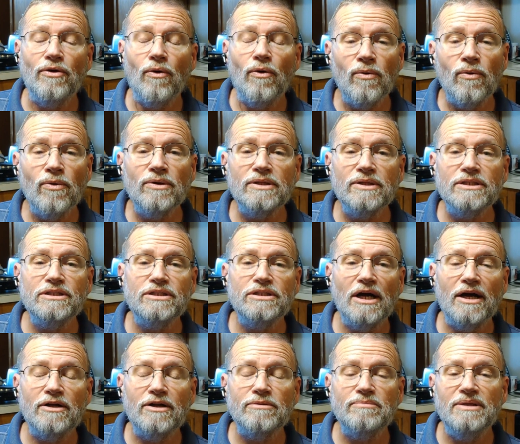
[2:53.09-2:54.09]
or the
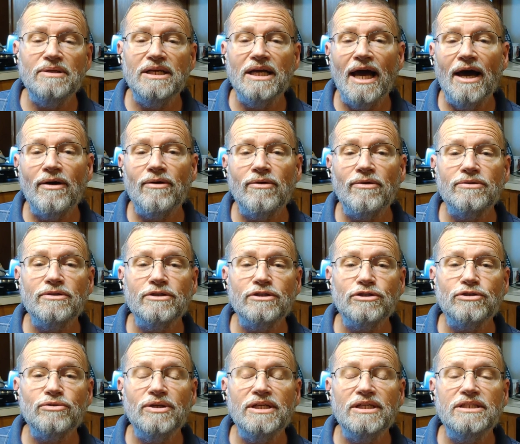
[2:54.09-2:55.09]
child being out on the
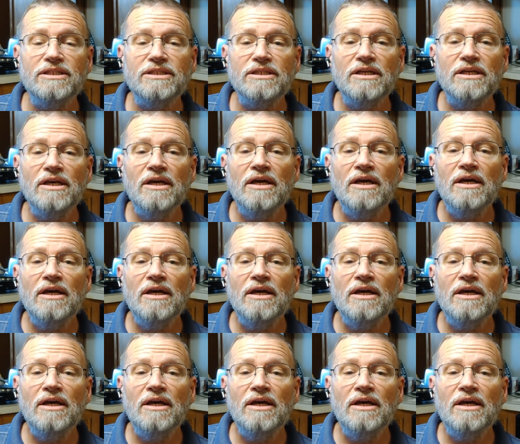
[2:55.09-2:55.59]
streets